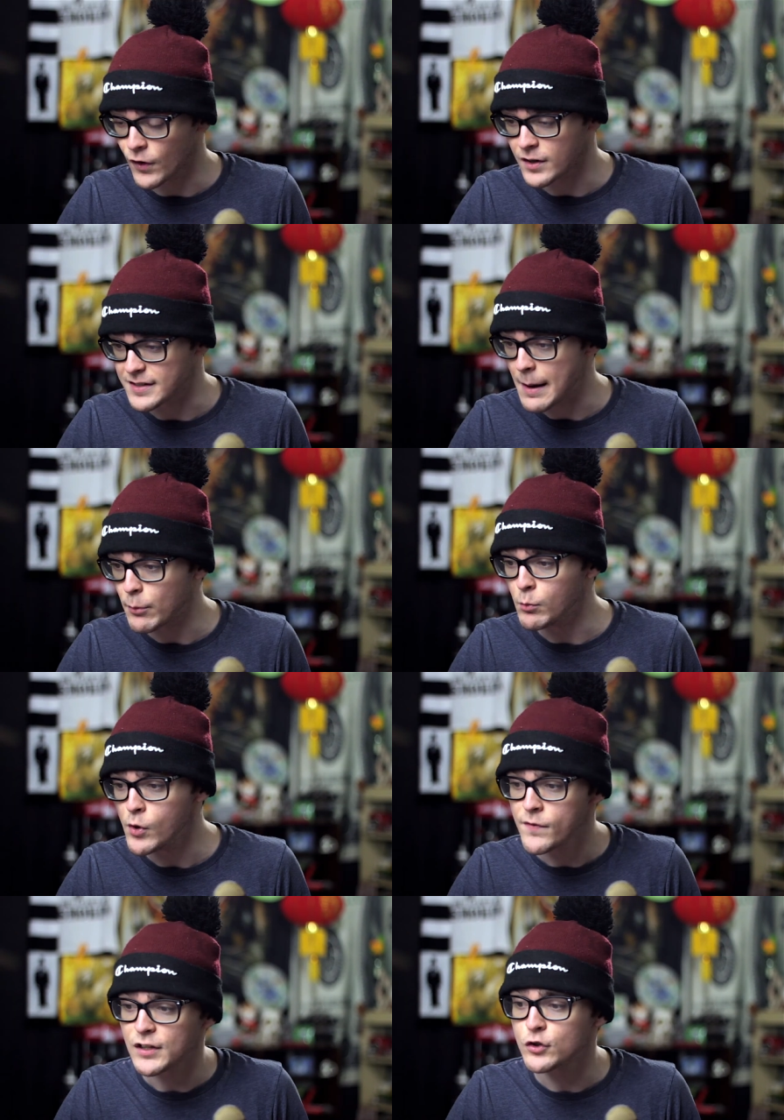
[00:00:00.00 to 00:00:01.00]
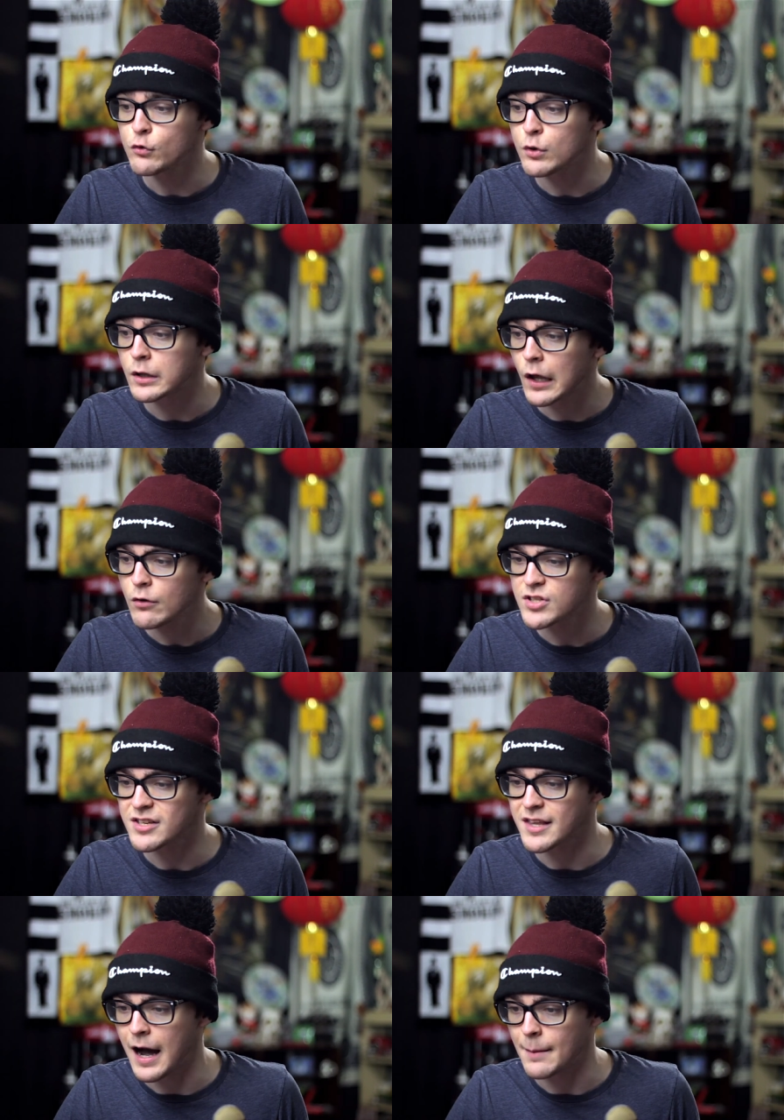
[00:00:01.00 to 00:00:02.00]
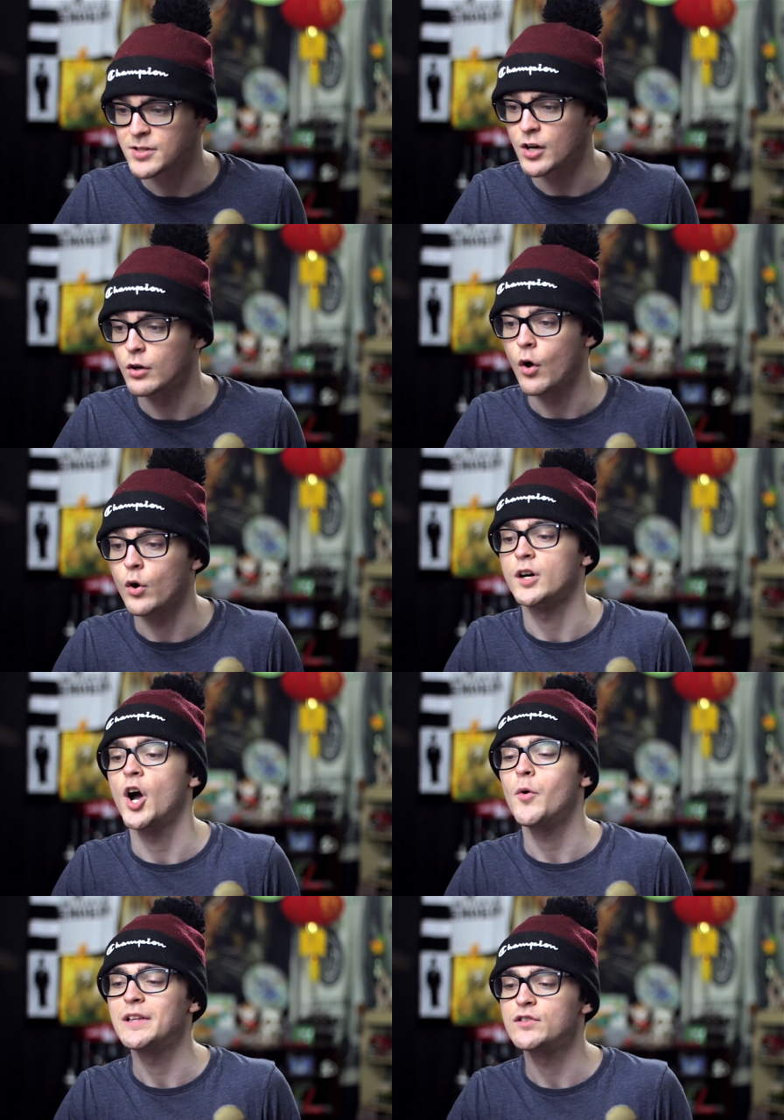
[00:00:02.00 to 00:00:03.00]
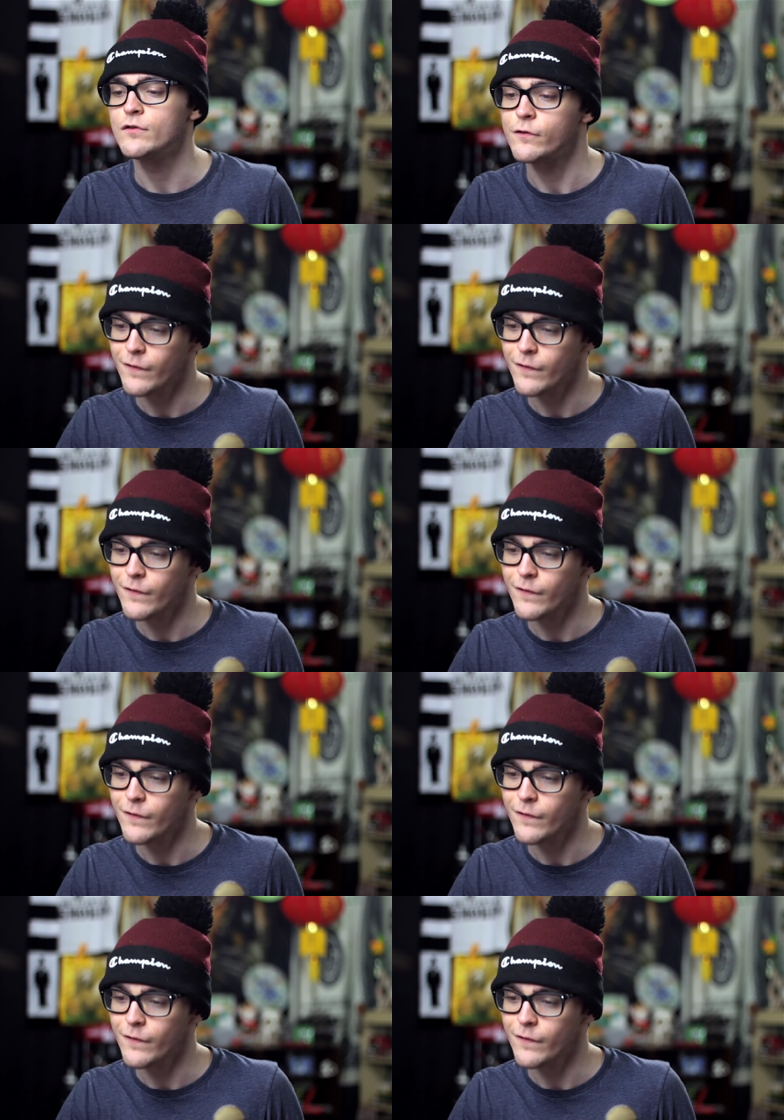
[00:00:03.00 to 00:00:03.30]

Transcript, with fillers: For example, moving too close to the obstacle or going too